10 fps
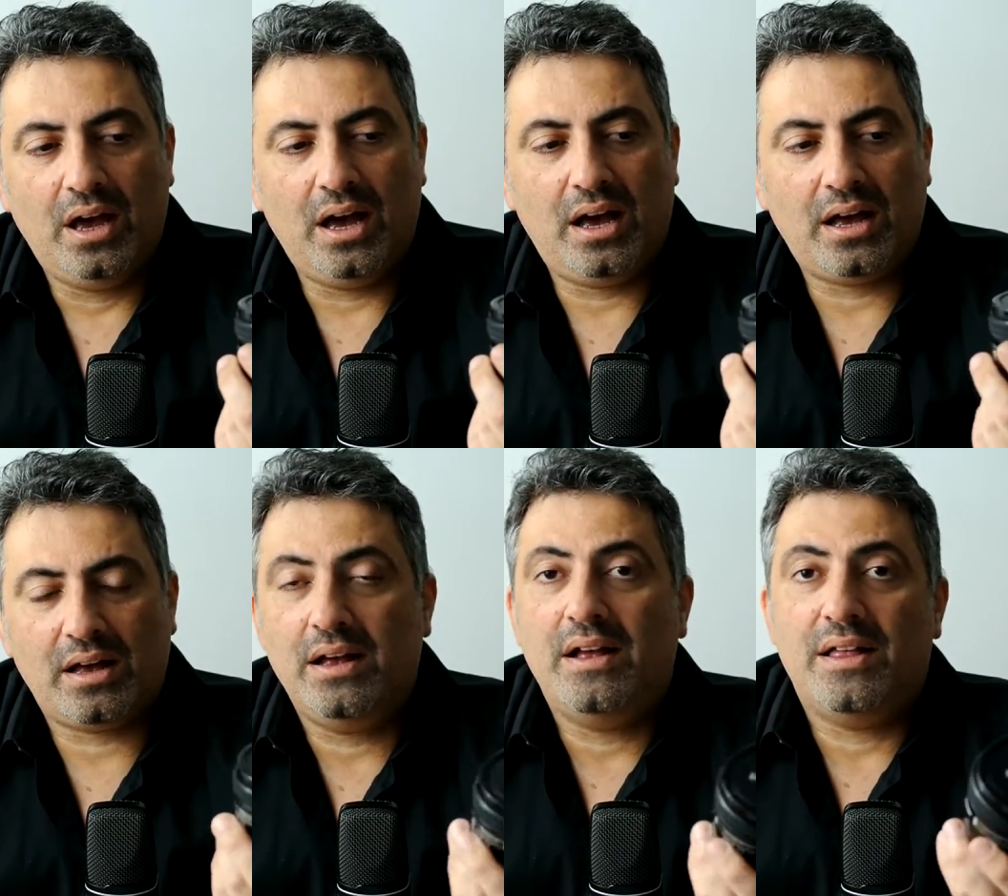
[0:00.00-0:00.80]

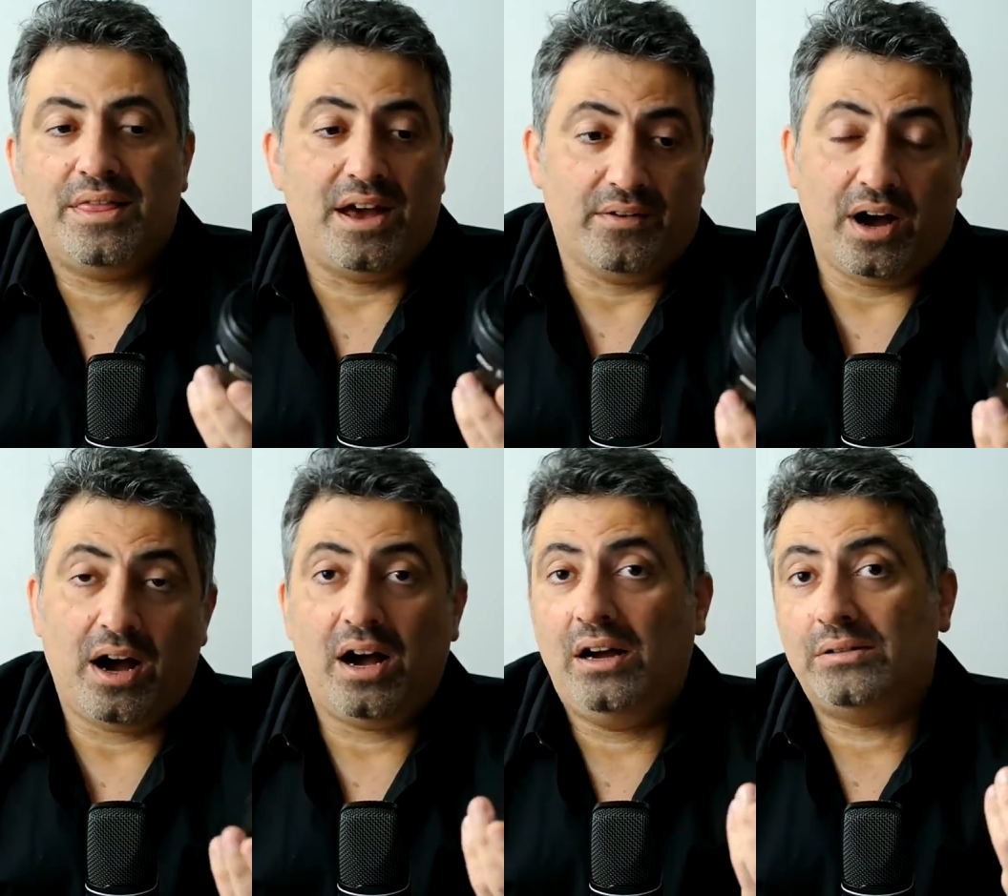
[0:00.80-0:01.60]
There
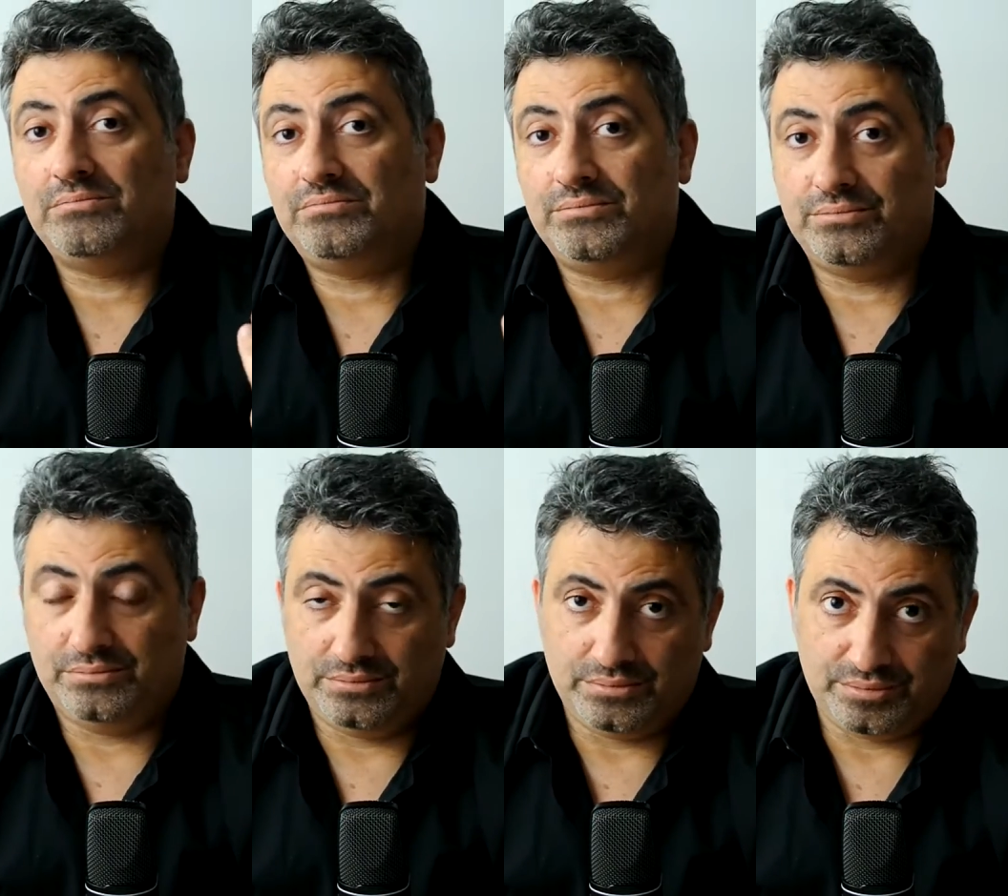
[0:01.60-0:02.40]
are
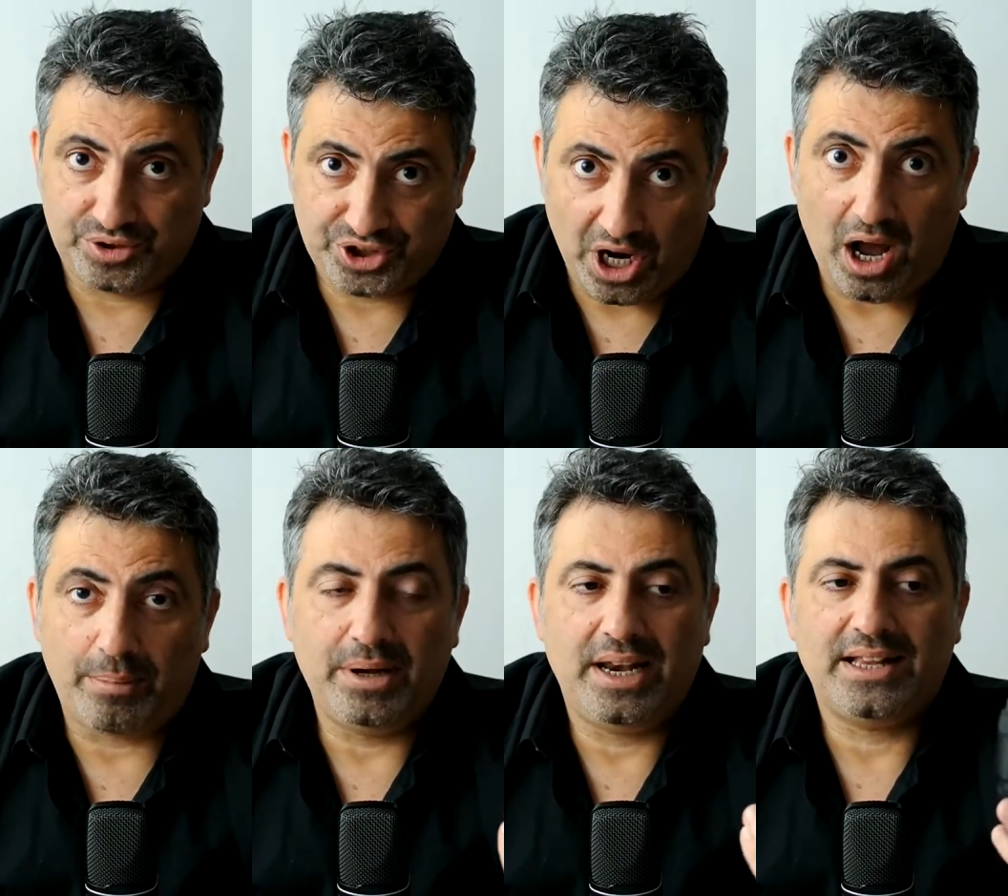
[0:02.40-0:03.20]

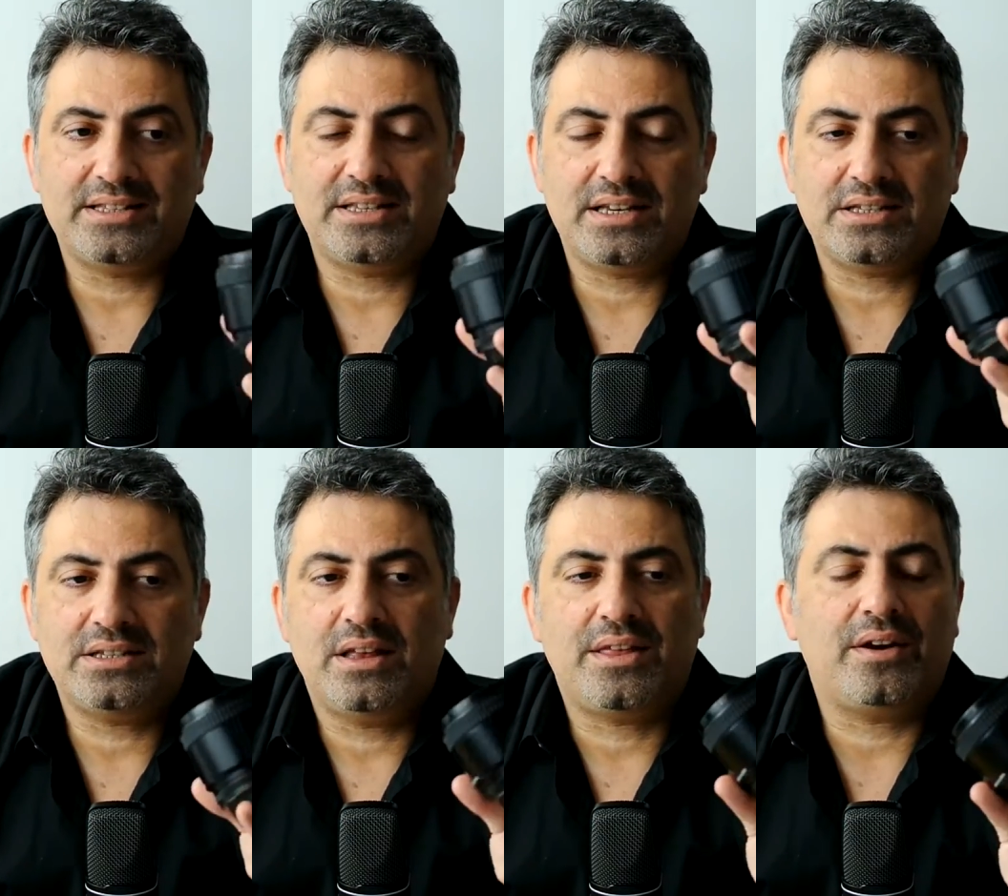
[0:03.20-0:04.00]
sharper lenses.
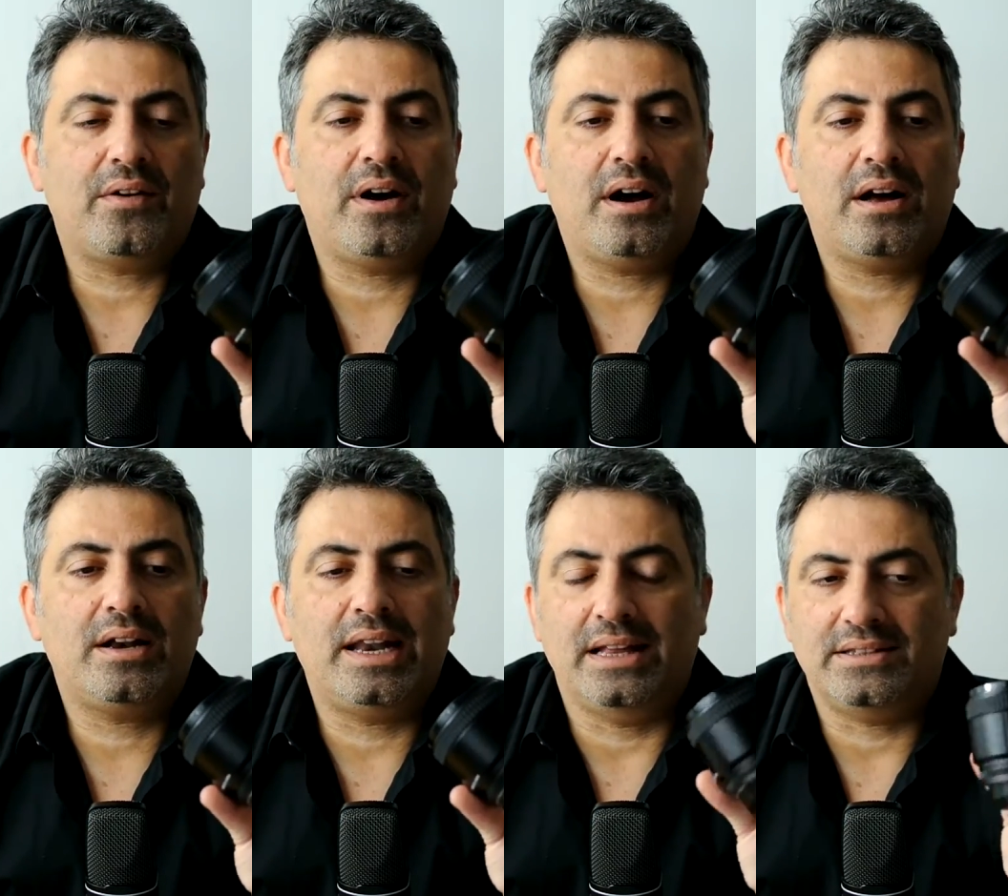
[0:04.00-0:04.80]
There are
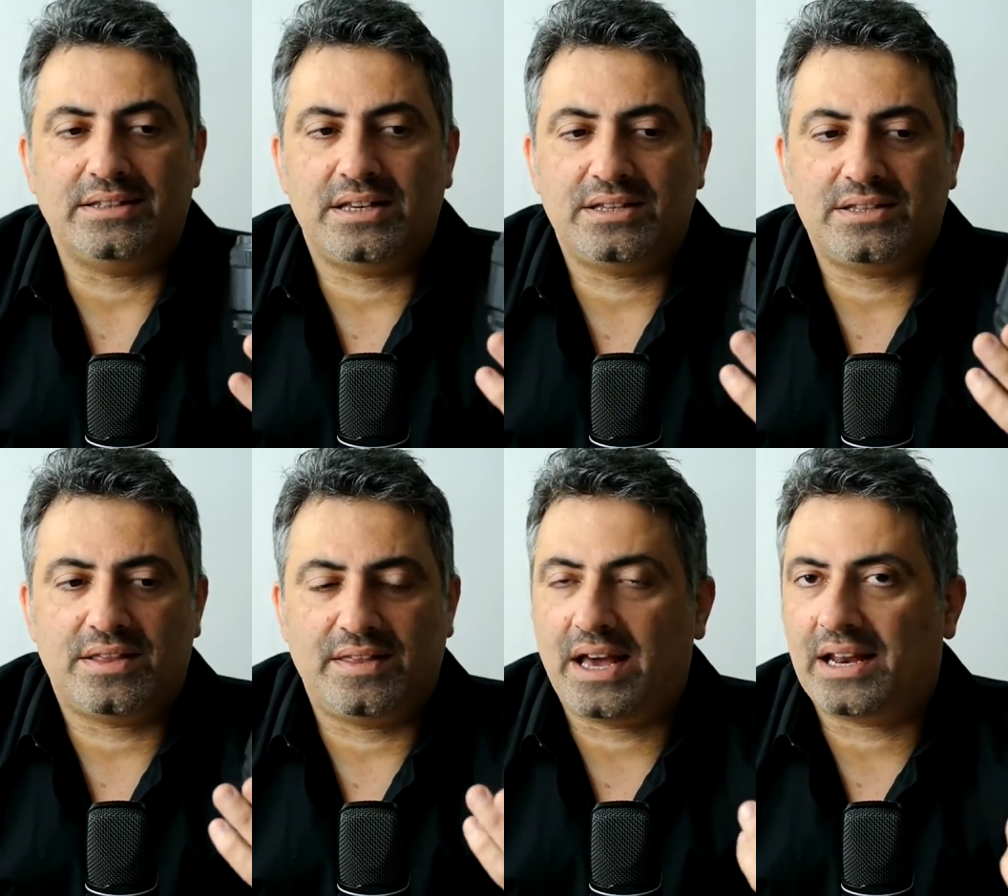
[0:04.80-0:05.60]
lenses
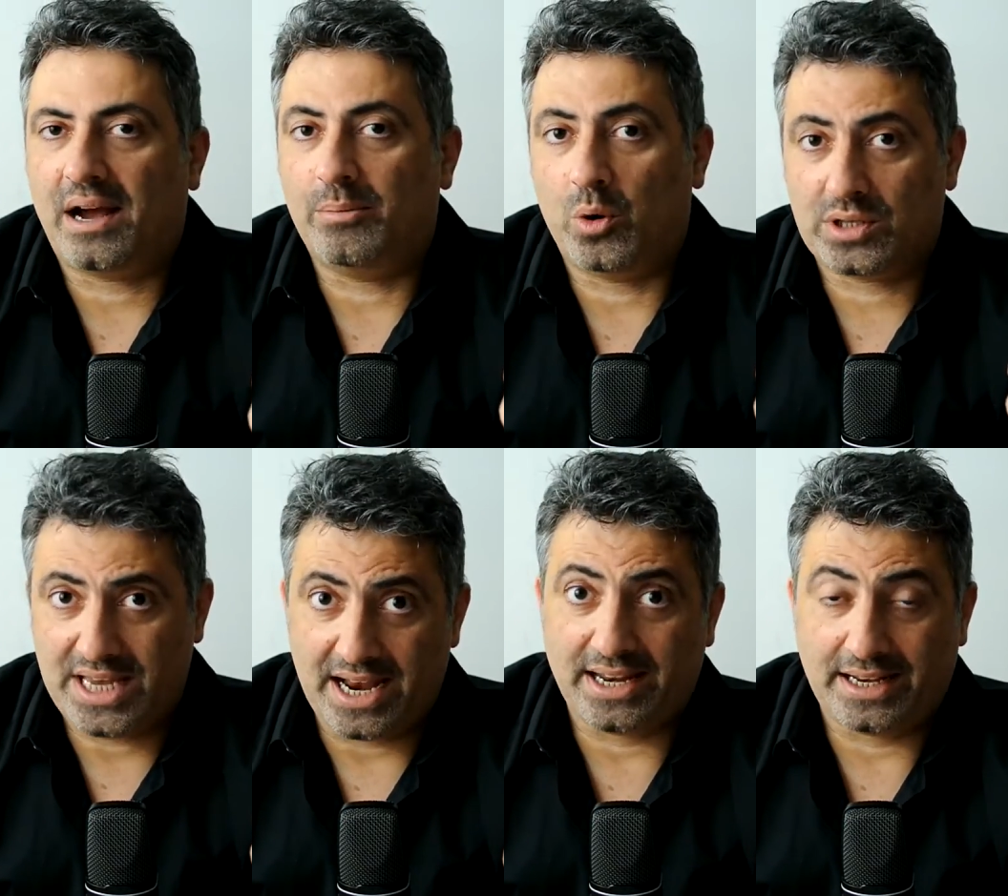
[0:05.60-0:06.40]
that are more
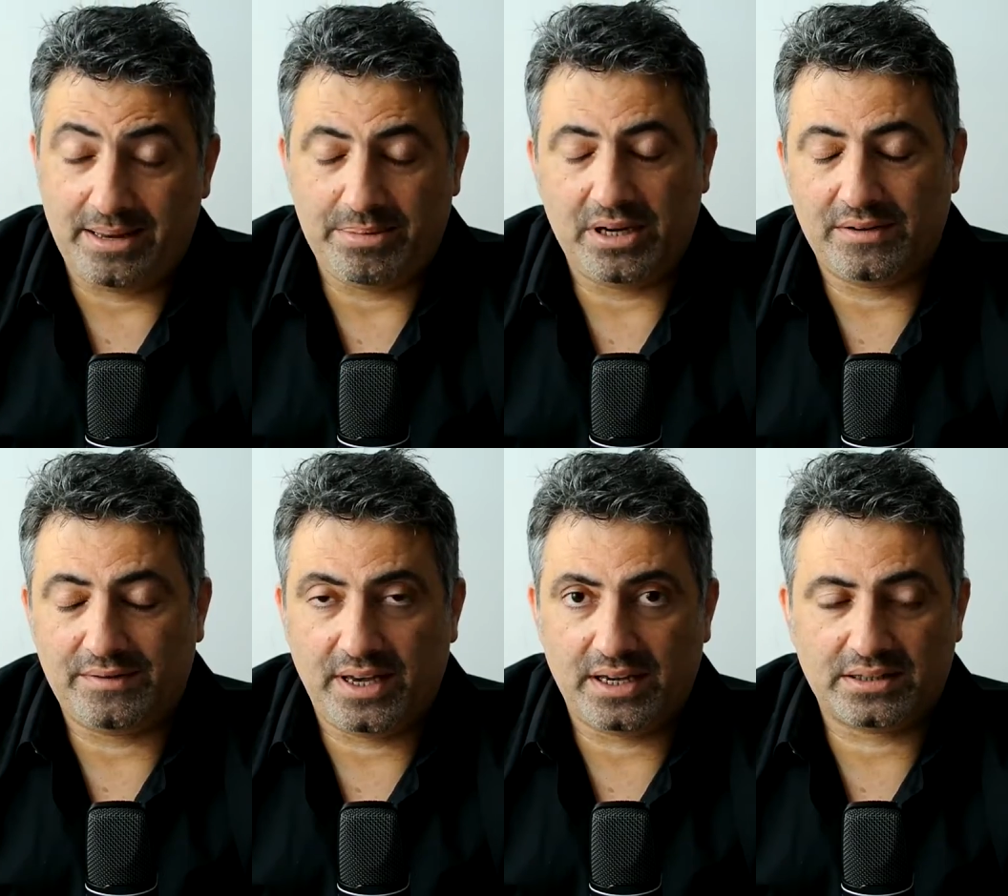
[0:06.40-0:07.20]
technically
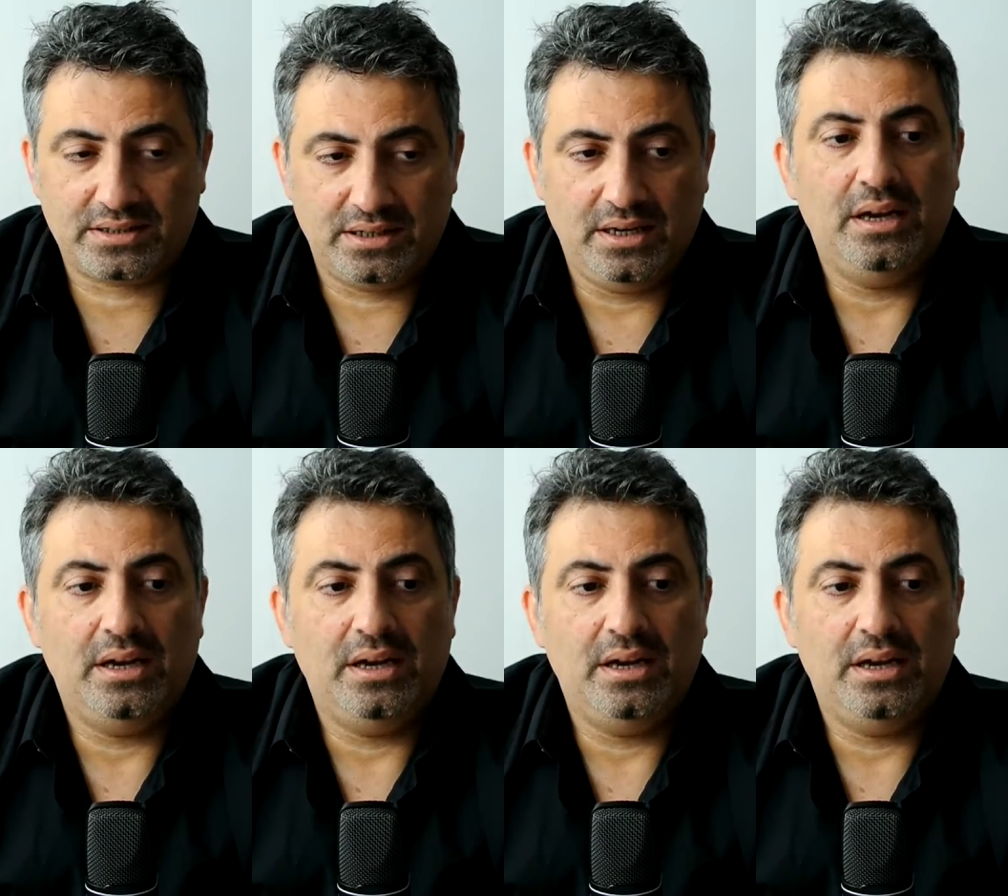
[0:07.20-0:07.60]
perfect.